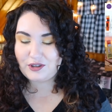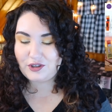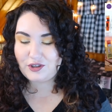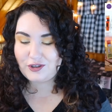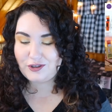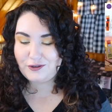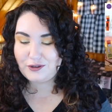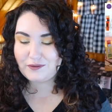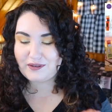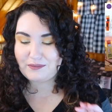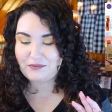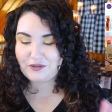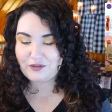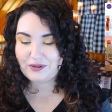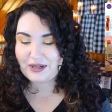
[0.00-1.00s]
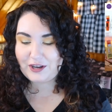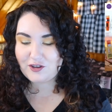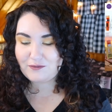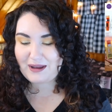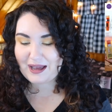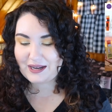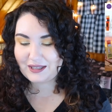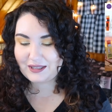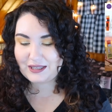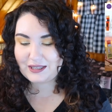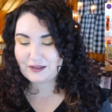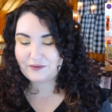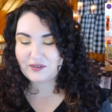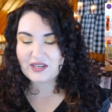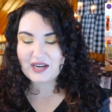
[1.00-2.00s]
to choose from three dramatically
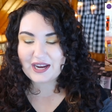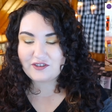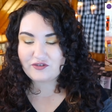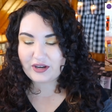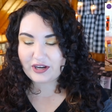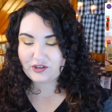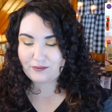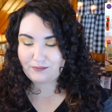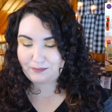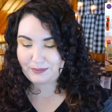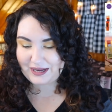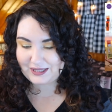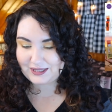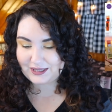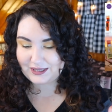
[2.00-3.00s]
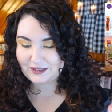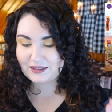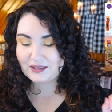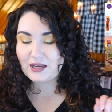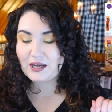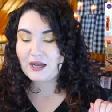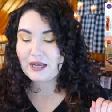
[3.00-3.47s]
different hydration bases